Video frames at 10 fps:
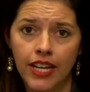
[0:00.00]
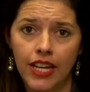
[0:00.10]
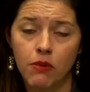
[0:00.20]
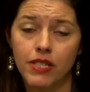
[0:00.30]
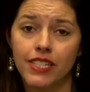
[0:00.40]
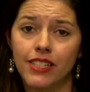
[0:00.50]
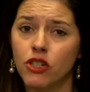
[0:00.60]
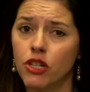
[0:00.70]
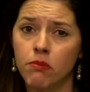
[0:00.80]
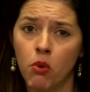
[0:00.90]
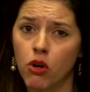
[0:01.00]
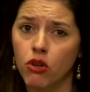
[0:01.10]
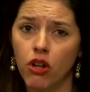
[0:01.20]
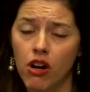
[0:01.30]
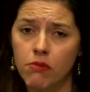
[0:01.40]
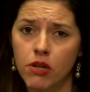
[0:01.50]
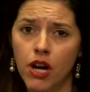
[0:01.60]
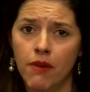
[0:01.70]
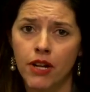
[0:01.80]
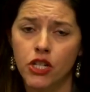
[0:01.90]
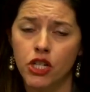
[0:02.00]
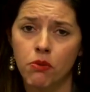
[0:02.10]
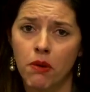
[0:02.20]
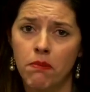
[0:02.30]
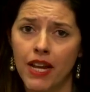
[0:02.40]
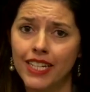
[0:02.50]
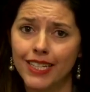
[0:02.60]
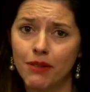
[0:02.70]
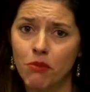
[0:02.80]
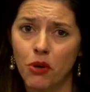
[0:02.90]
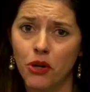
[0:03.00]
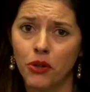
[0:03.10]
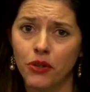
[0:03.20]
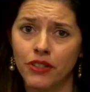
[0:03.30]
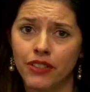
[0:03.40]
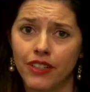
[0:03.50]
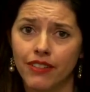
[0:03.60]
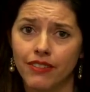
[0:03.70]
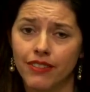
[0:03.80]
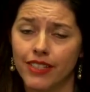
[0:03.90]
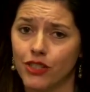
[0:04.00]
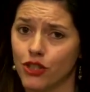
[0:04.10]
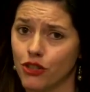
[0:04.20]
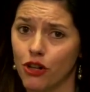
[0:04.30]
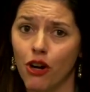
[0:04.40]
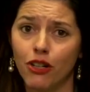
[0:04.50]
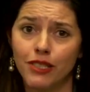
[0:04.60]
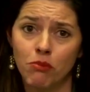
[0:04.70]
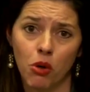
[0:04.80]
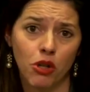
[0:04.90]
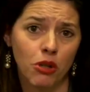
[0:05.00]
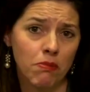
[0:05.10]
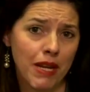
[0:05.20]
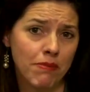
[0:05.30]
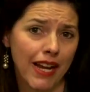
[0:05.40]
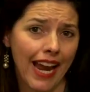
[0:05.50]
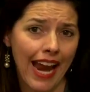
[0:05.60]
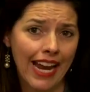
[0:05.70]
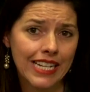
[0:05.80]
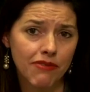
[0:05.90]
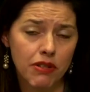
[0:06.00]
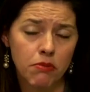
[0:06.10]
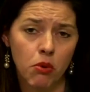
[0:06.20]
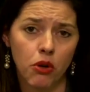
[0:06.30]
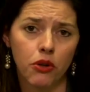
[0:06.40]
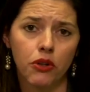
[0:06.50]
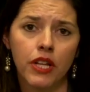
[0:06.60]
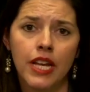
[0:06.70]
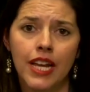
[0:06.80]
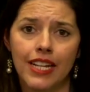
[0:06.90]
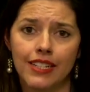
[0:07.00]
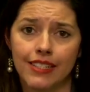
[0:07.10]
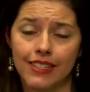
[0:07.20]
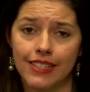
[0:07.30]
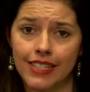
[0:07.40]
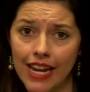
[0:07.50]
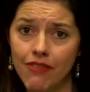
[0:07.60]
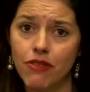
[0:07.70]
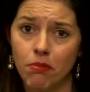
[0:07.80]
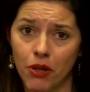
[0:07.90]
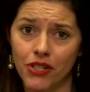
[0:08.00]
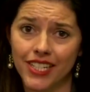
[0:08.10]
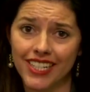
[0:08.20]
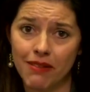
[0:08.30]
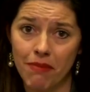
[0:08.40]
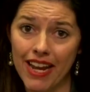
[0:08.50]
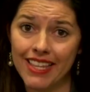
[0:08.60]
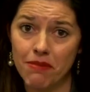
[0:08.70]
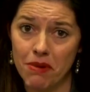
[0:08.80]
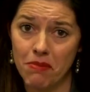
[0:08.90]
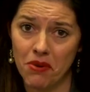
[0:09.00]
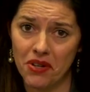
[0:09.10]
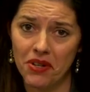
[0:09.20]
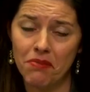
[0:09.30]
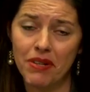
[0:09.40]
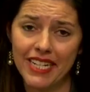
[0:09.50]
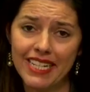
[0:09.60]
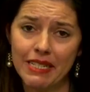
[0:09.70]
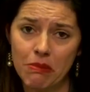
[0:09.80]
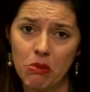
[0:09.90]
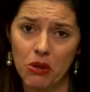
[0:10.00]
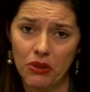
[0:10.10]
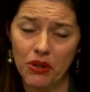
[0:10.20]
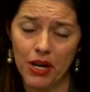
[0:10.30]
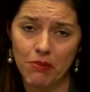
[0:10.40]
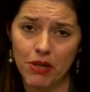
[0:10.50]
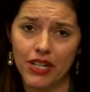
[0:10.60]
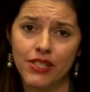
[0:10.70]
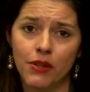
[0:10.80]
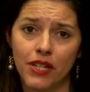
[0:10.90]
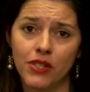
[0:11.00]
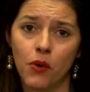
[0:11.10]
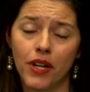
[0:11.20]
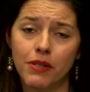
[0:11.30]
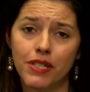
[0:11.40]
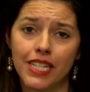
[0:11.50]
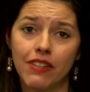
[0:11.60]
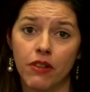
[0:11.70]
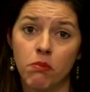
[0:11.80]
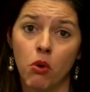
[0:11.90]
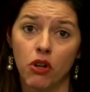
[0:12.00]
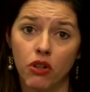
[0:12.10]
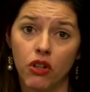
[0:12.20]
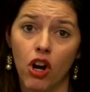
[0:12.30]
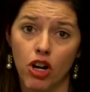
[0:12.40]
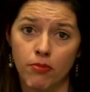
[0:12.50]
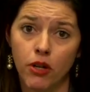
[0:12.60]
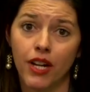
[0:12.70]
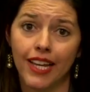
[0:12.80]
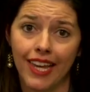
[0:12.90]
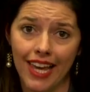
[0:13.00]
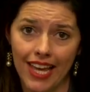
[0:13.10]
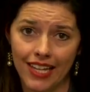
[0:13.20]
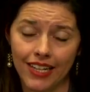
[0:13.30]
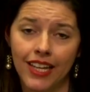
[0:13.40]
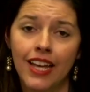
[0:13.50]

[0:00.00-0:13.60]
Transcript: It was considered immortal armor. I'm not sure what made it immortal. It's just called immortal, made by a hand of an immortal. It doesn't save the person and make them immortal, but it is immortal armor. And so he's going to receive immortal armor again.